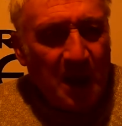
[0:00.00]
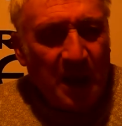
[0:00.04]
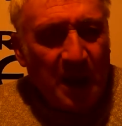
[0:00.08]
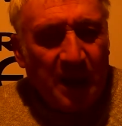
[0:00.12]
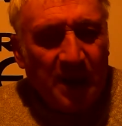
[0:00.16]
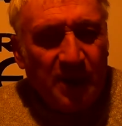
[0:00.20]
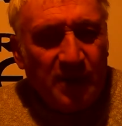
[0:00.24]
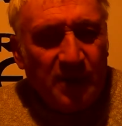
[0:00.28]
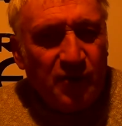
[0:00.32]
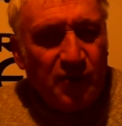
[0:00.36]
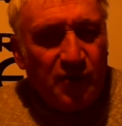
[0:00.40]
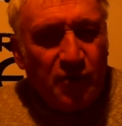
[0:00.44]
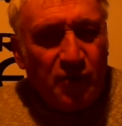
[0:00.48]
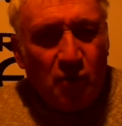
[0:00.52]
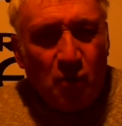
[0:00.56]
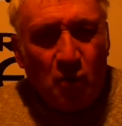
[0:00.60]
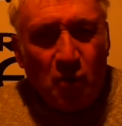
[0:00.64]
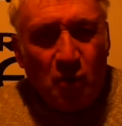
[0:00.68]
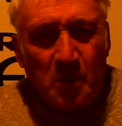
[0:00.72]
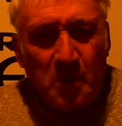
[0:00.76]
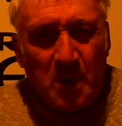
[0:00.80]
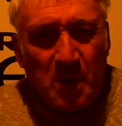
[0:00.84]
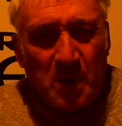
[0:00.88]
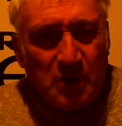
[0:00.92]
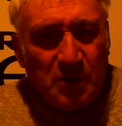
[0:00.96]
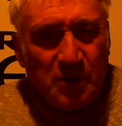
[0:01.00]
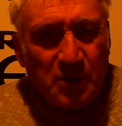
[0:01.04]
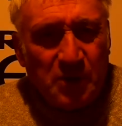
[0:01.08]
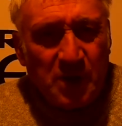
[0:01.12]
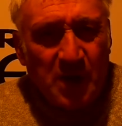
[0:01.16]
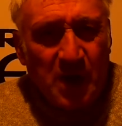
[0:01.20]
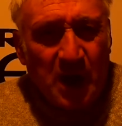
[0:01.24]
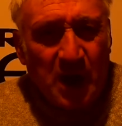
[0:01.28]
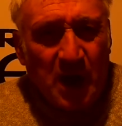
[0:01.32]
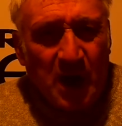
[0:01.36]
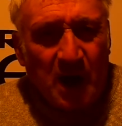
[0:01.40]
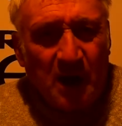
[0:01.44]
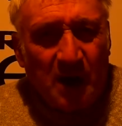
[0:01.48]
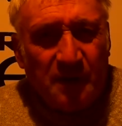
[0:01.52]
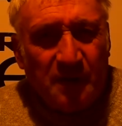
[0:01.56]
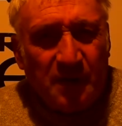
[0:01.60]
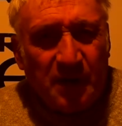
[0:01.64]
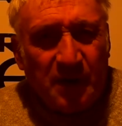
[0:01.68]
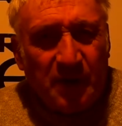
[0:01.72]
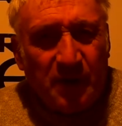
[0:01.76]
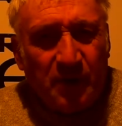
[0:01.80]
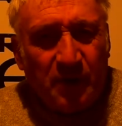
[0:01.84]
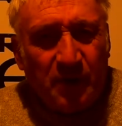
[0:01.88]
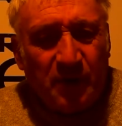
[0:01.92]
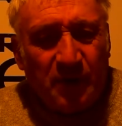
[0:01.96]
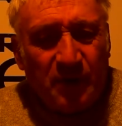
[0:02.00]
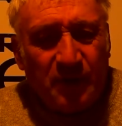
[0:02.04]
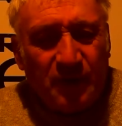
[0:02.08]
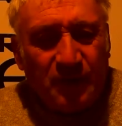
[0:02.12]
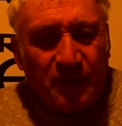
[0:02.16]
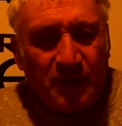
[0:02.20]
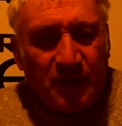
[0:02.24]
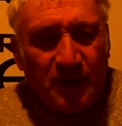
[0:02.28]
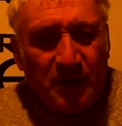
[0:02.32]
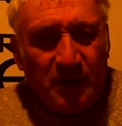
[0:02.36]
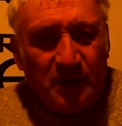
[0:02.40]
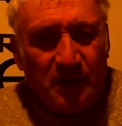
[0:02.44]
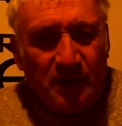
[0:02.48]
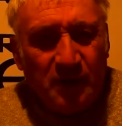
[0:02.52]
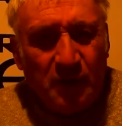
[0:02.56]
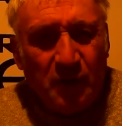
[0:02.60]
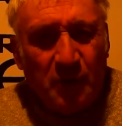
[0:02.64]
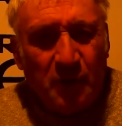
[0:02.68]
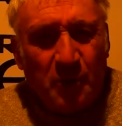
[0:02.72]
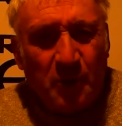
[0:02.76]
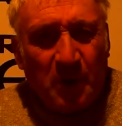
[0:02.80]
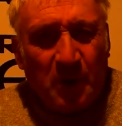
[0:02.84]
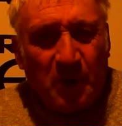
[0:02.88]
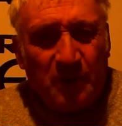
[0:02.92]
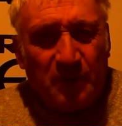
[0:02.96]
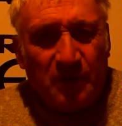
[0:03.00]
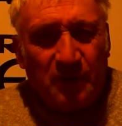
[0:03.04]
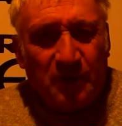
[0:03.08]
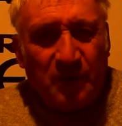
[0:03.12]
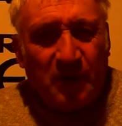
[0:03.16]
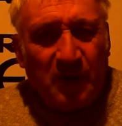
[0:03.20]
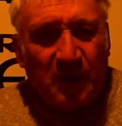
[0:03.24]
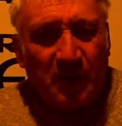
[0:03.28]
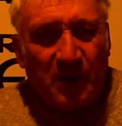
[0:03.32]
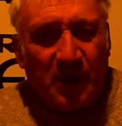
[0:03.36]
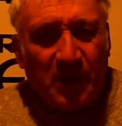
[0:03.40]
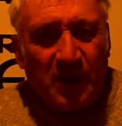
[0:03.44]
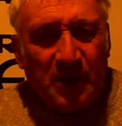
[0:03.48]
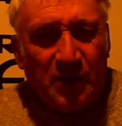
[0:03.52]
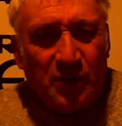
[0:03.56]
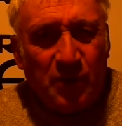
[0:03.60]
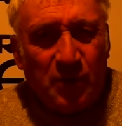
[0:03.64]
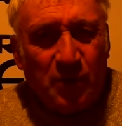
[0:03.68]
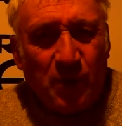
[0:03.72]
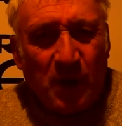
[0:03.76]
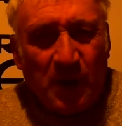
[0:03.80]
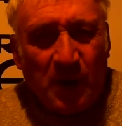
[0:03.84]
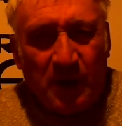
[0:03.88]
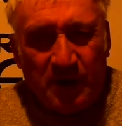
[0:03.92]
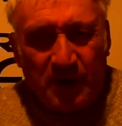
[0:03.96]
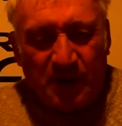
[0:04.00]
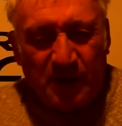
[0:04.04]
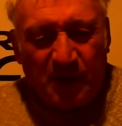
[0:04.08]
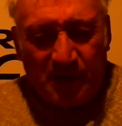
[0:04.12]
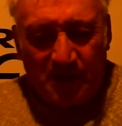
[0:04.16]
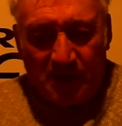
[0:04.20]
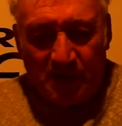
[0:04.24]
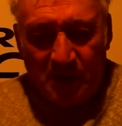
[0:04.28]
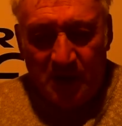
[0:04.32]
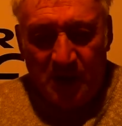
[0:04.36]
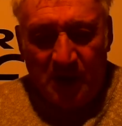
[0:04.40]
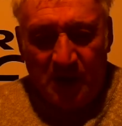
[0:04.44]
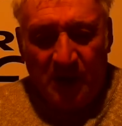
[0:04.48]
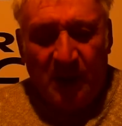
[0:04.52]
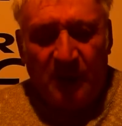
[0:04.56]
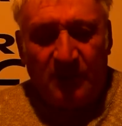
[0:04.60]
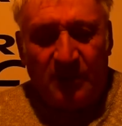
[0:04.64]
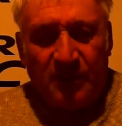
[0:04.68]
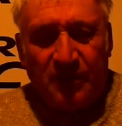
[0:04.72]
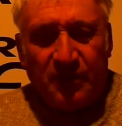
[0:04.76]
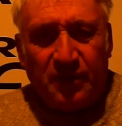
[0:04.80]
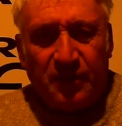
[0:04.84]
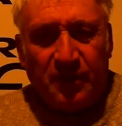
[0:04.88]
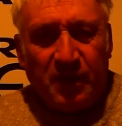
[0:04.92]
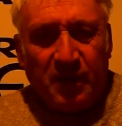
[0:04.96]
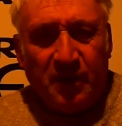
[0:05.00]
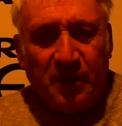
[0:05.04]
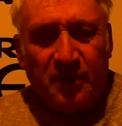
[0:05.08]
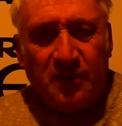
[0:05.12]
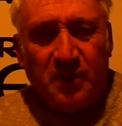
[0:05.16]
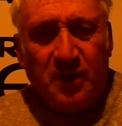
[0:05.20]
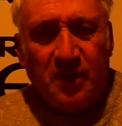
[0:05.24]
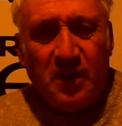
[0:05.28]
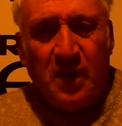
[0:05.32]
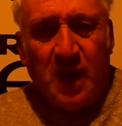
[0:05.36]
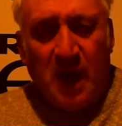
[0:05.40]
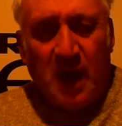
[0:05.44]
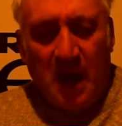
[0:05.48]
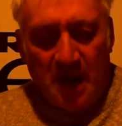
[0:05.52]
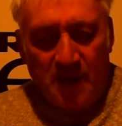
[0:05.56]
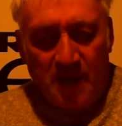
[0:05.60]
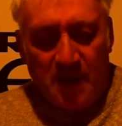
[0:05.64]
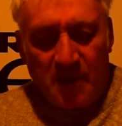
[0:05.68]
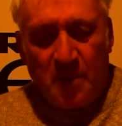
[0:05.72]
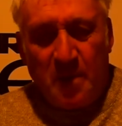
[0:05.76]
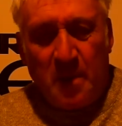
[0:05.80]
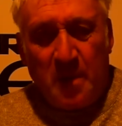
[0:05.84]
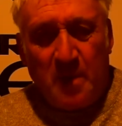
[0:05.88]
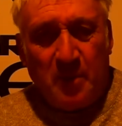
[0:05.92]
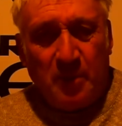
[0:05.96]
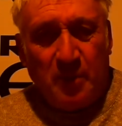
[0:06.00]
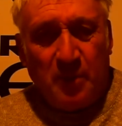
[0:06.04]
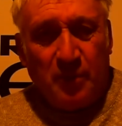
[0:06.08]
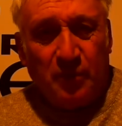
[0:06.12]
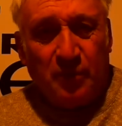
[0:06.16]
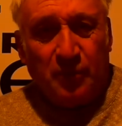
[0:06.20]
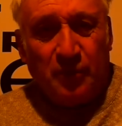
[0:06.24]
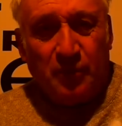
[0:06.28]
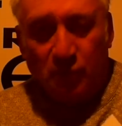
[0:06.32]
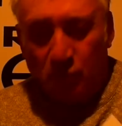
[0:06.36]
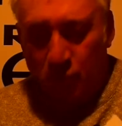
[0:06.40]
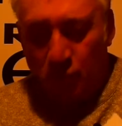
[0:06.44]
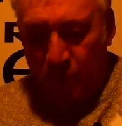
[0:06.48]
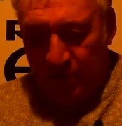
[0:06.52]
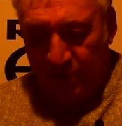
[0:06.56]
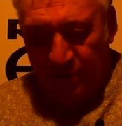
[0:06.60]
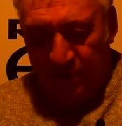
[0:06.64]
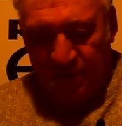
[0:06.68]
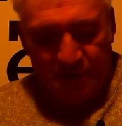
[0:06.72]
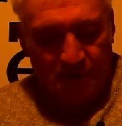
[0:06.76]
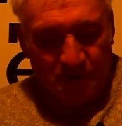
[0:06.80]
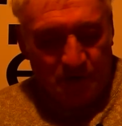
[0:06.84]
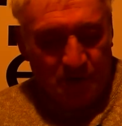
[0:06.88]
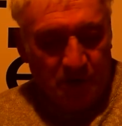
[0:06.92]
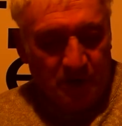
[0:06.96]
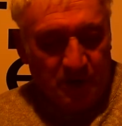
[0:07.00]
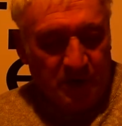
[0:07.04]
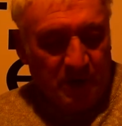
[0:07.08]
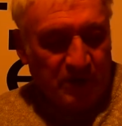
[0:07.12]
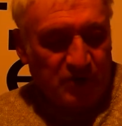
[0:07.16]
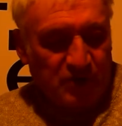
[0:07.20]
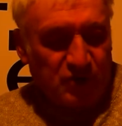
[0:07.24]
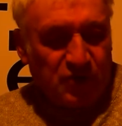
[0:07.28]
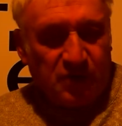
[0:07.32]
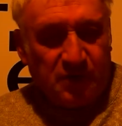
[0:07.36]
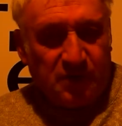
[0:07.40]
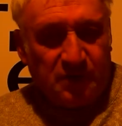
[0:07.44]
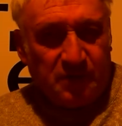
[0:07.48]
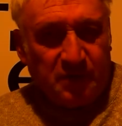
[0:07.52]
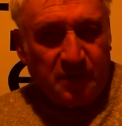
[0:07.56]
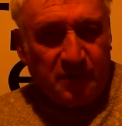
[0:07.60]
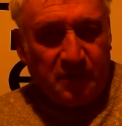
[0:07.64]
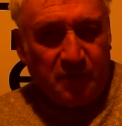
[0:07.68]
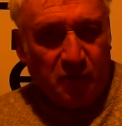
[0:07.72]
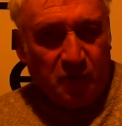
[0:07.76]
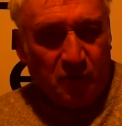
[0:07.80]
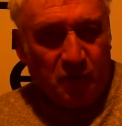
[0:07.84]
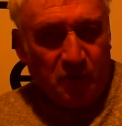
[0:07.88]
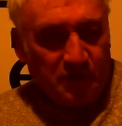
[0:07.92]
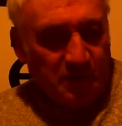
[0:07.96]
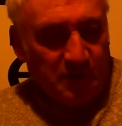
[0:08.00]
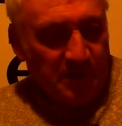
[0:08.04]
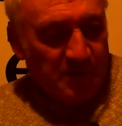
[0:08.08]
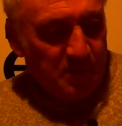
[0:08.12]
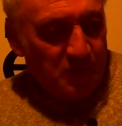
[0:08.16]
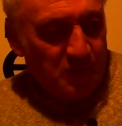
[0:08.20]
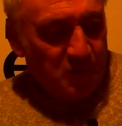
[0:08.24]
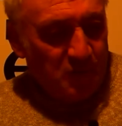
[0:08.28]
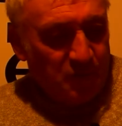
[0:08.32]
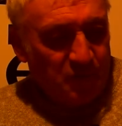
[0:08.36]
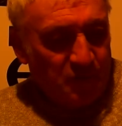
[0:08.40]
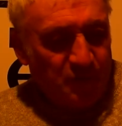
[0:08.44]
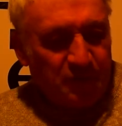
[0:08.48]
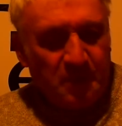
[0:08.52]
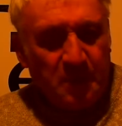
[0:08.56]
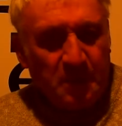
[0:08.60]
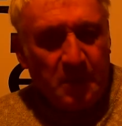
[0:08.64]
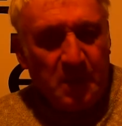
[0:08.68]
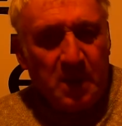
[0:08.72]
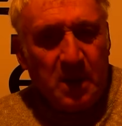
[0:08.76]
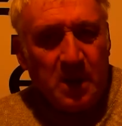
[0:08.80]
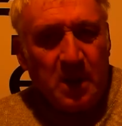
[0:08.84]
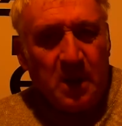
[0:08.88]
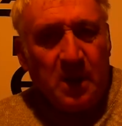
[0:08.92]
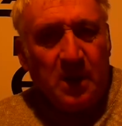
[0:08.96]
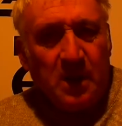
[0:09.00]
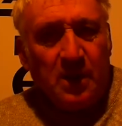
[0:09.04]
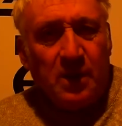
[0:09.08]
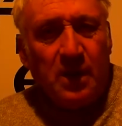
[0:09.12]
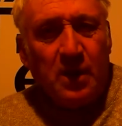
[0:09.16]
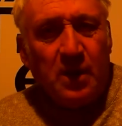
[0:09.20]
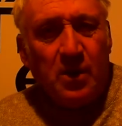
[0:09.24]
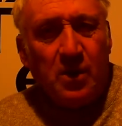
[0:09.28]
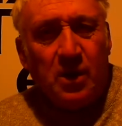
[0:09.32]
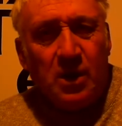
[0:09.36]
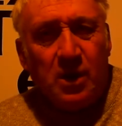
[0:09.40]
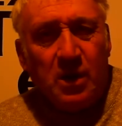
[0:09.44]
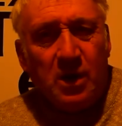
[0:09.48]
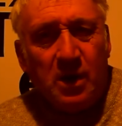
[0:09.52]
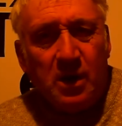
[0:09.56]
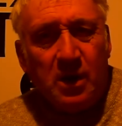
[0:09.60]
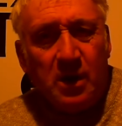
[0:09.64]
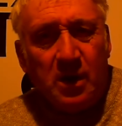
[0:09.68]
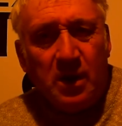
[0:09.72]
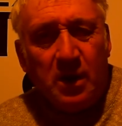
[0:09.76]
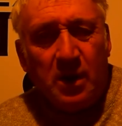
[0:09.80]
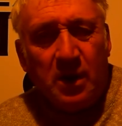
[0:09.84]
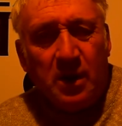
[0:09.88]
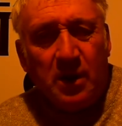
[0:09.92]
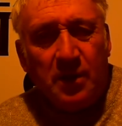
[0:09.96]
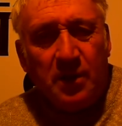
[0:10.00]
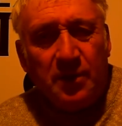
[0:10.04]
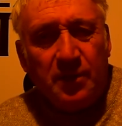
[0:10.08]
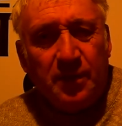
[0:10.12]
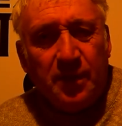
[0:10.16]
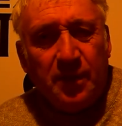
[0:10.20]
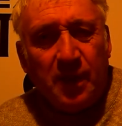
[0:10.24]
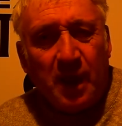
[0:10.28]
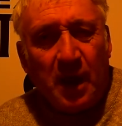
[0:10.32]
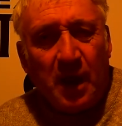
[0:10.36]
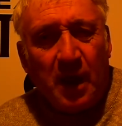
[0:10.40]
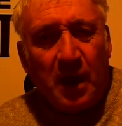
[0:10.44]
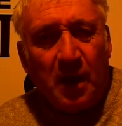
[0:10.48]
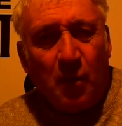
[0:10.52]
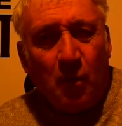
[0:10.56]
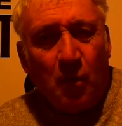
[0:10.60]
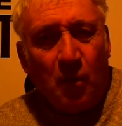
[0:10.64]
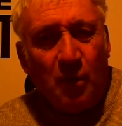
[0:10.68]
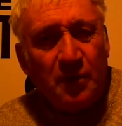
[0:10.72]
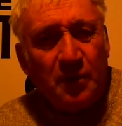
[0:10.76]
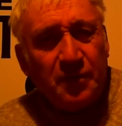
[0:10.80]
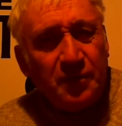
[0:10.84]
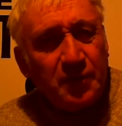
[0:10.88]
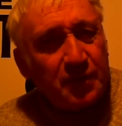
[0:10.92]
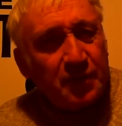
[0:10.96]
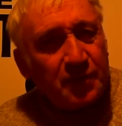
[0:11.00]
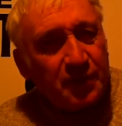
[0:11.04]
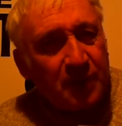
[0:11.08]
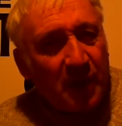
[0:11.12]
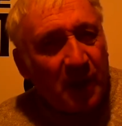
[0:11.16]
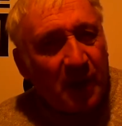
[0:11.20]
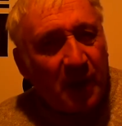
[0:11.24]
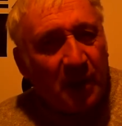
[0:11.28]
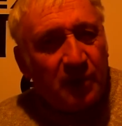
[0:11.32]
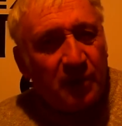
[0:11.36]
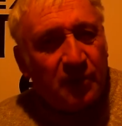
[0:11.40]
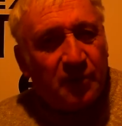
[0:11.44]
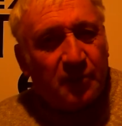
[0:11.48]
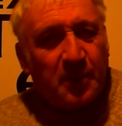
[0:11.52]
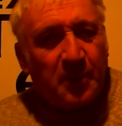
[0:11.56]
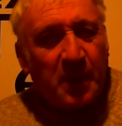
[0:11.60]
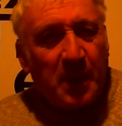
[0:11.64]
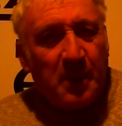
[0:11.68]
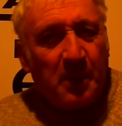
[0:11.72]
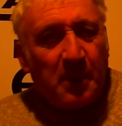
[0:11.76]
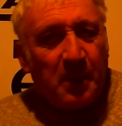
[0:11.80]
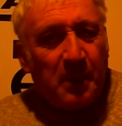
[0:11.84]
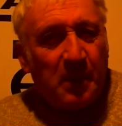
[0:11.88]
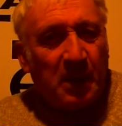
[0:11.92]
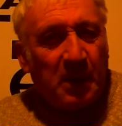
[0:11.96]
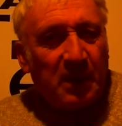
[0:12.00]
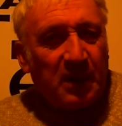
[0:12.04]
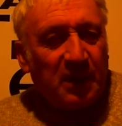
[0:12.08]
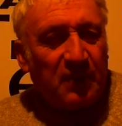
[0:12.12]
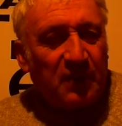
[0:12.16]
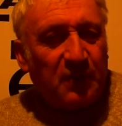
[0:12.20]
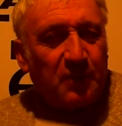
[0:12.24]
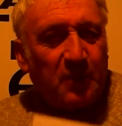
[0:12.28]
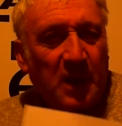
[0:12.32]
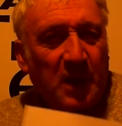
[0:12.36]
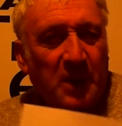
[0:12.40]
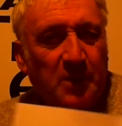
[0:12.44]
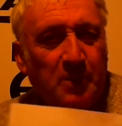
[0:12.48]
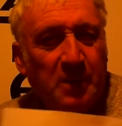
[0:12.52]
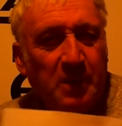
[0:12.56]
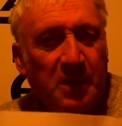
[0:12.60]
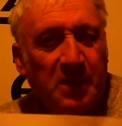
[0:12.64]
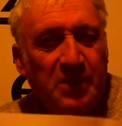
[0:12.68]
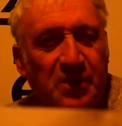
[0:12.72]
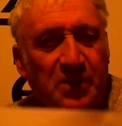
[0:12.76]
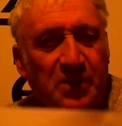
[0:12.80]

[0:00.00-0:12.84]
No amount of increasing fuel prices can do anything in this case. And remember, there was no wind at all last year for 4 or 5 months. Now, one of the things people might expect me to